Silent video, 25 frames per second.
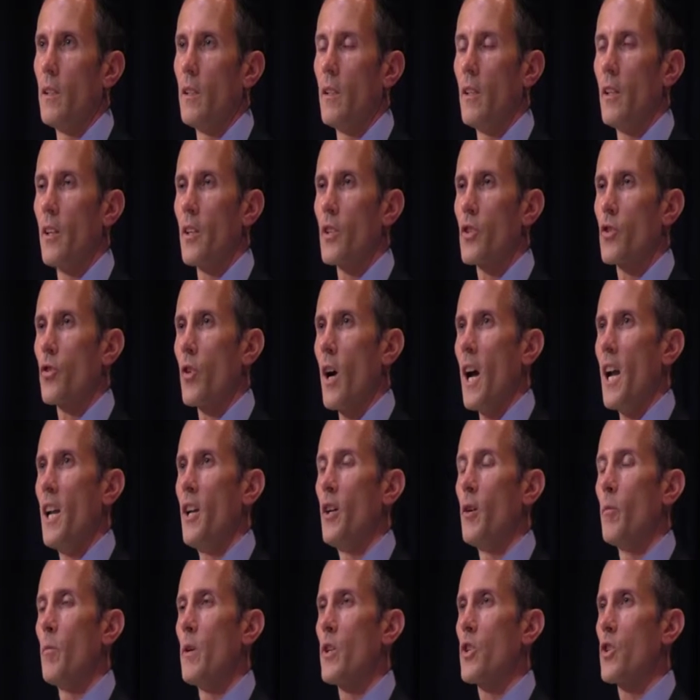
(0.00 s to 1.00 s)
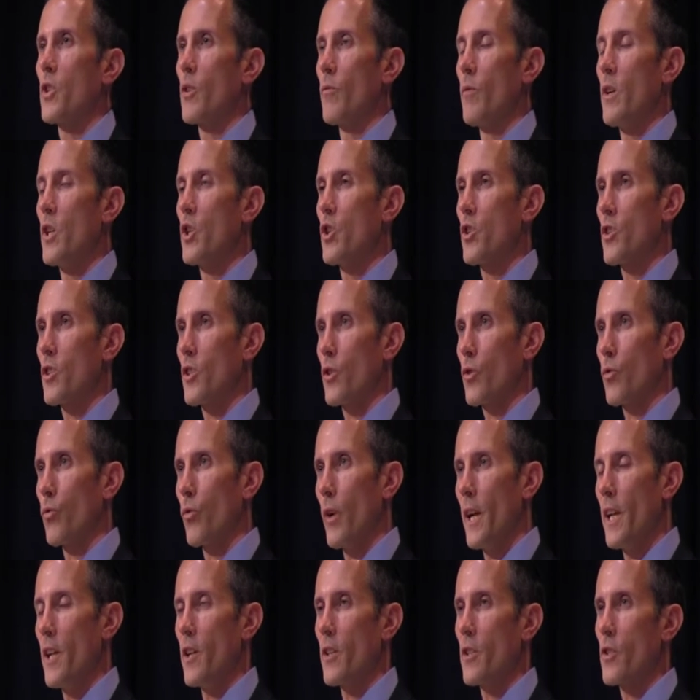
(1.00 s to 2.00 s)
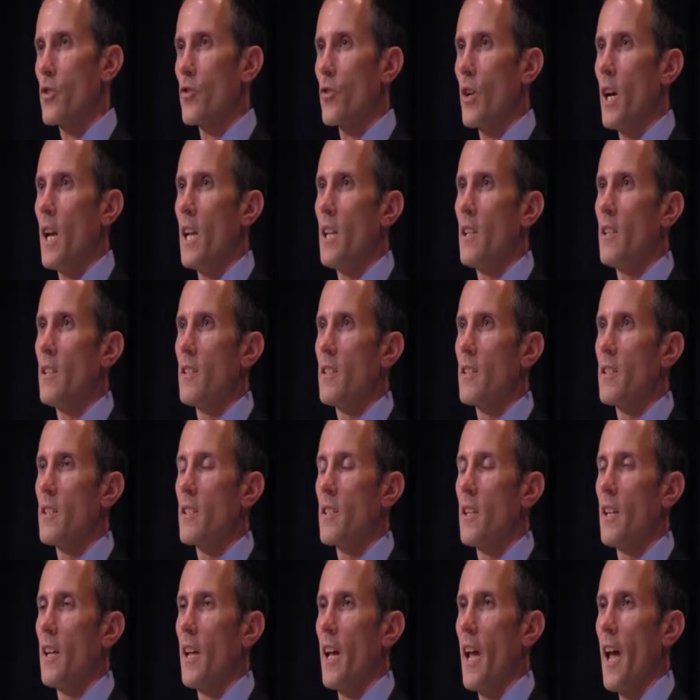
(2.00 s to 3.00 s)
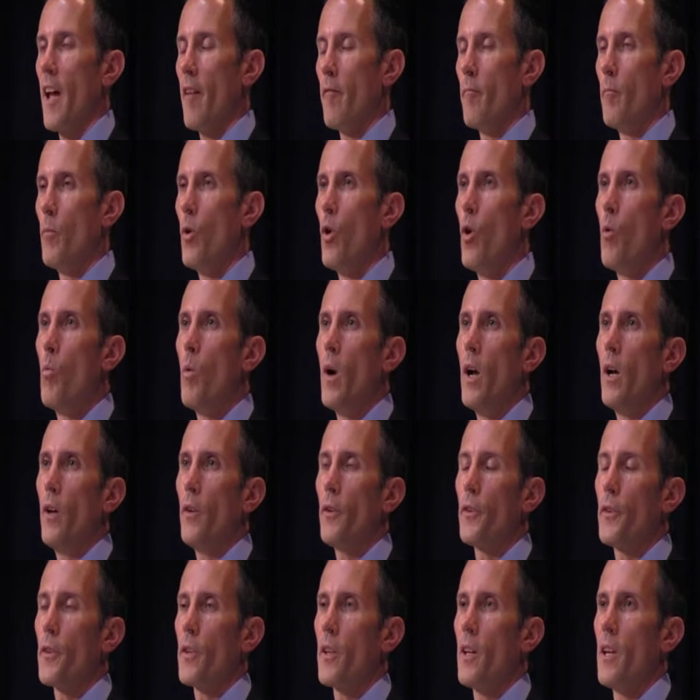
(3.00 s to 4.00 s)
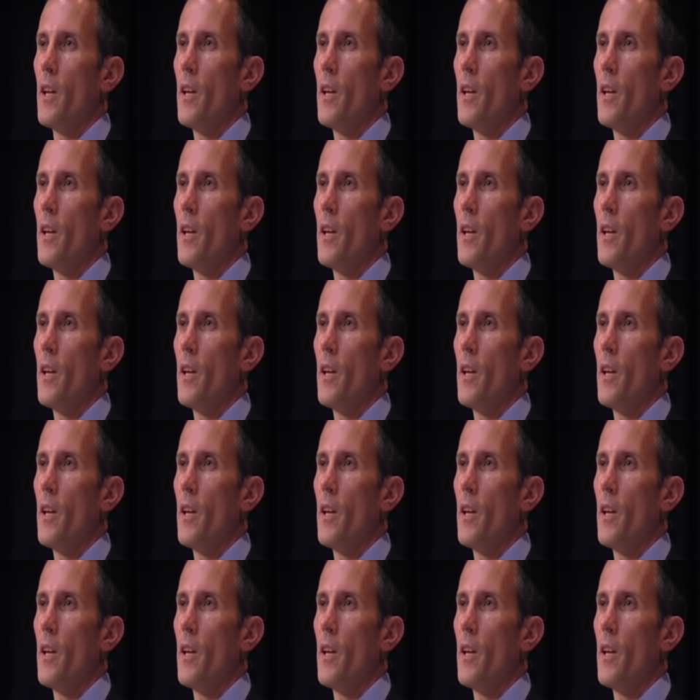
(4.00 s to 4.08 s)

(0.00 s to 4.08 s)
An Australia in which the richest 3 Australians have more wealth